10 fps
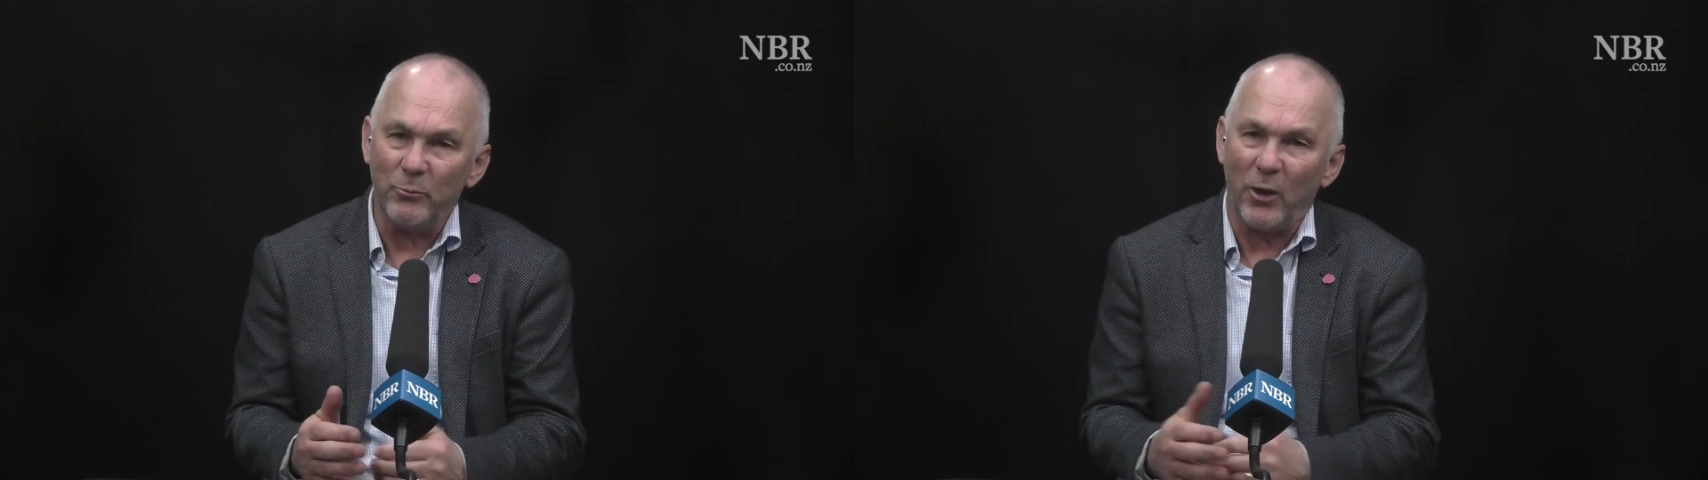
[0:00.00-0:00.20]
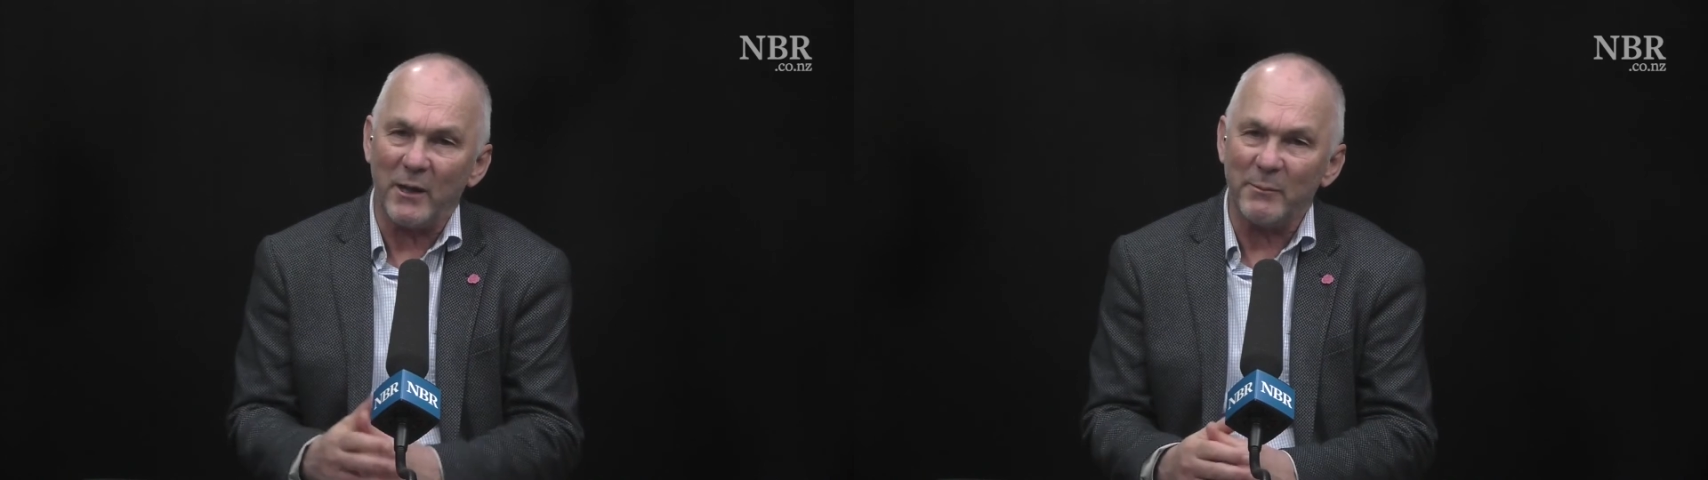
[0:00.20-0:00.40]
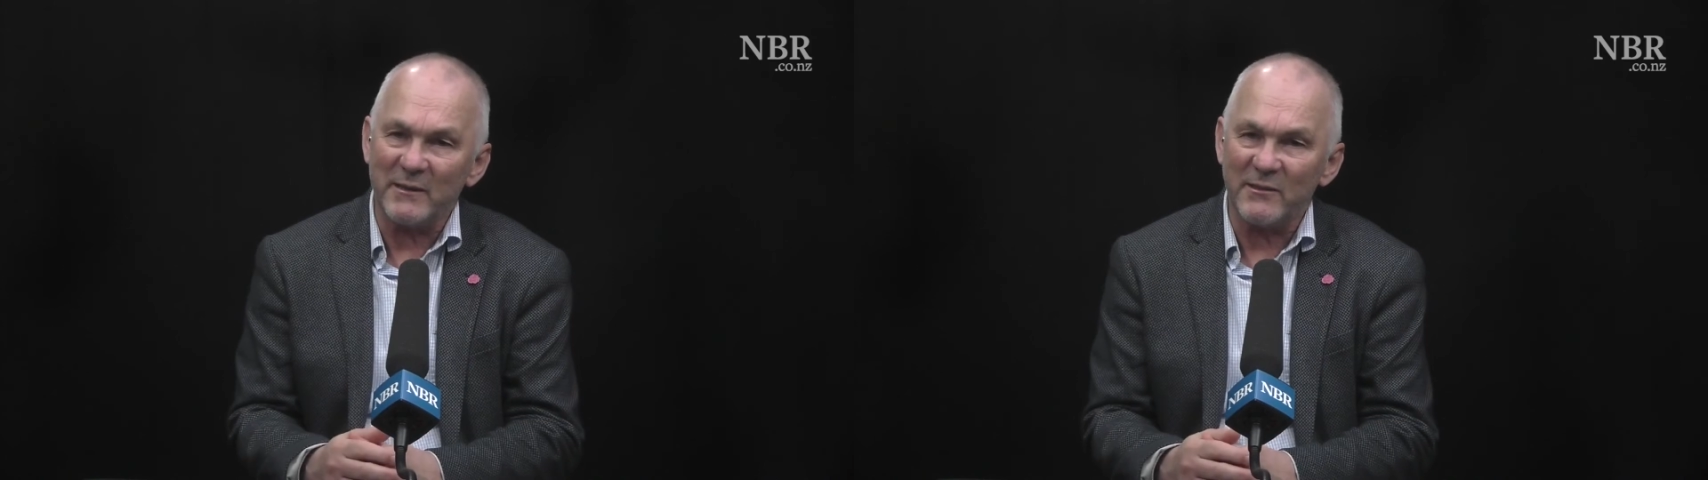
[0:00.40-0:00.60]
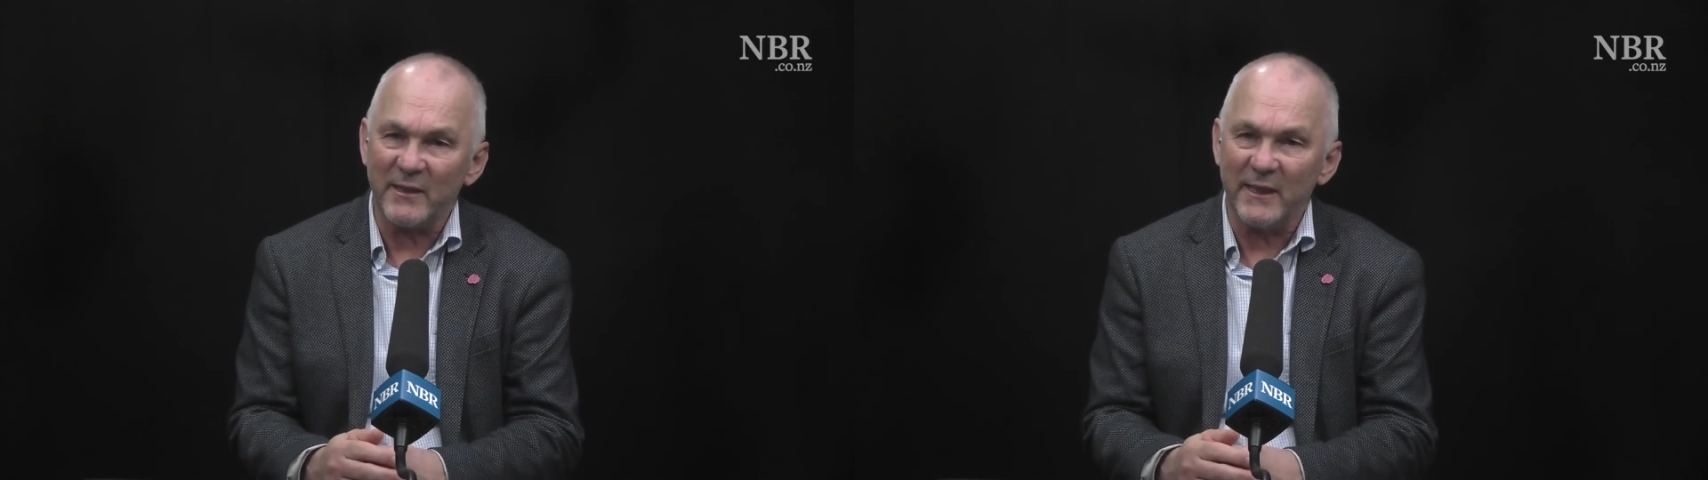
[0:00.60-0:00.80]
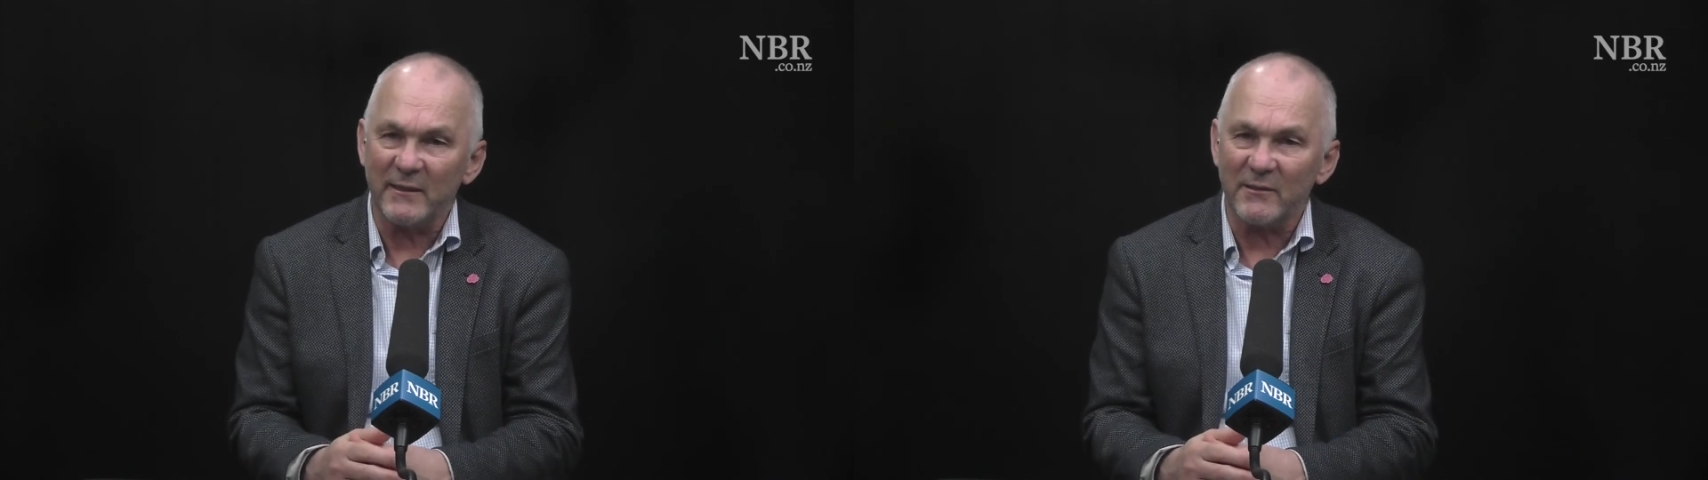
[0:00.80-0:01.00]
who might have been
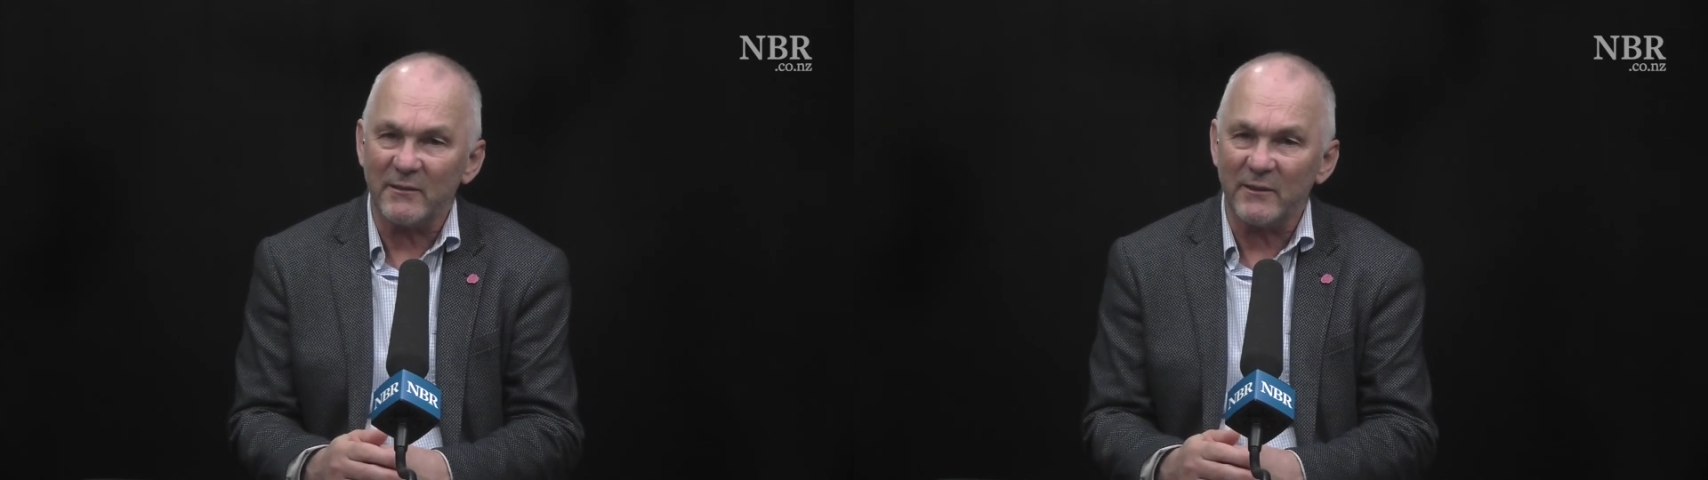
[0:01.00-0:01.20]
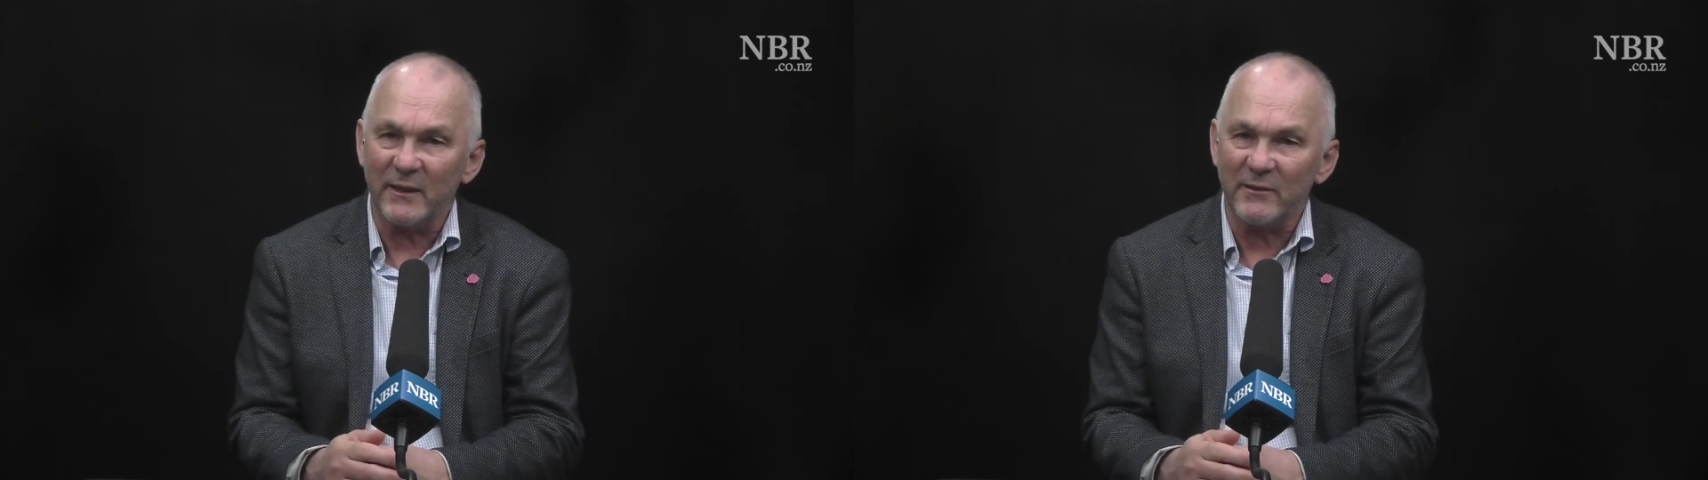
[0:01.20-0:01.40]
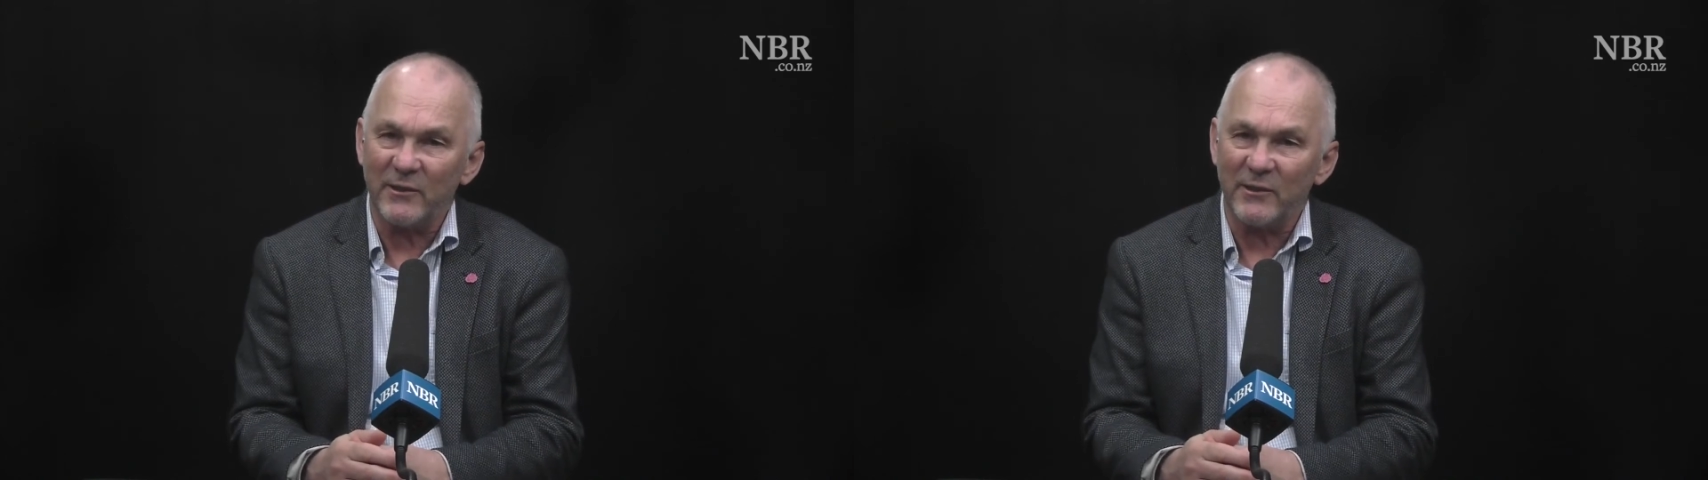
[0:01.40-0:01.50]
seen as